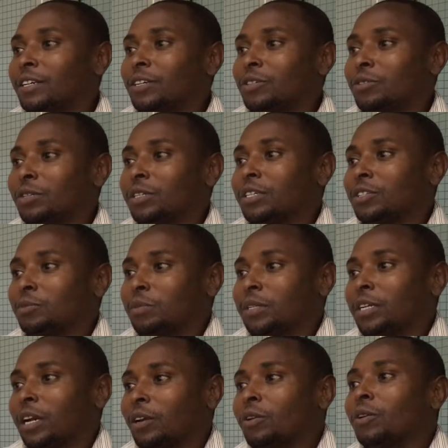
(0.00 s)
So it has
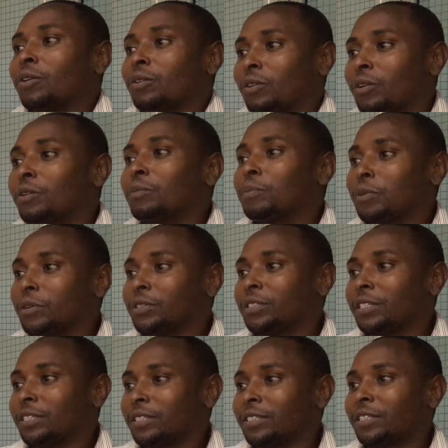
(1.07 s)
been a long
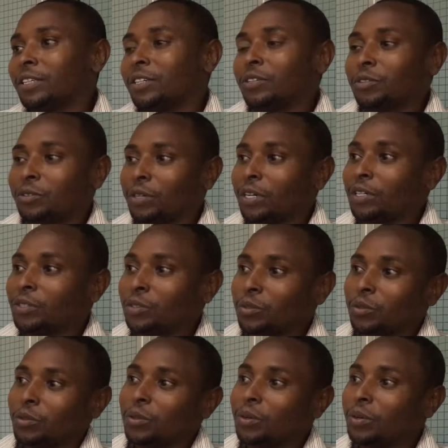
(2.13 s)
process trying
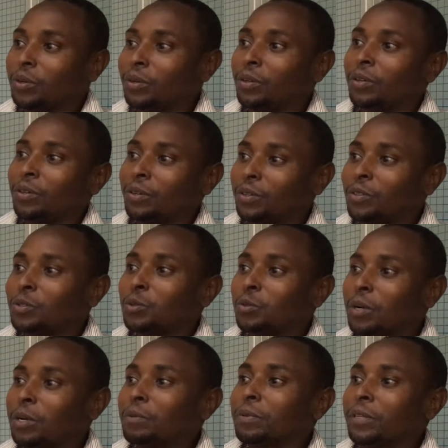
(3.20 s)
to
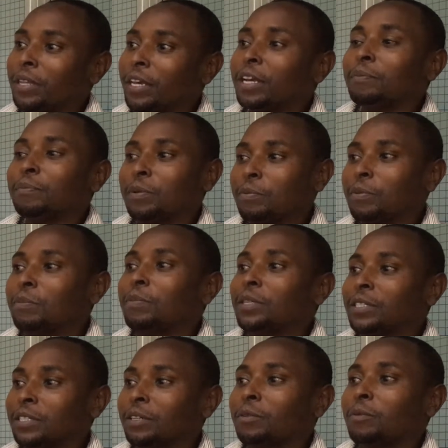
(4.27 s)
work with young people, but
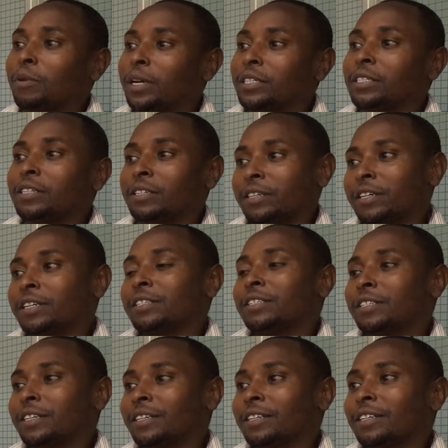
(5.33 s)
quite
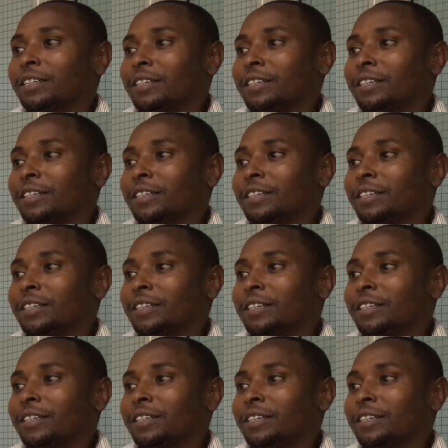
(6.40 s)
interesting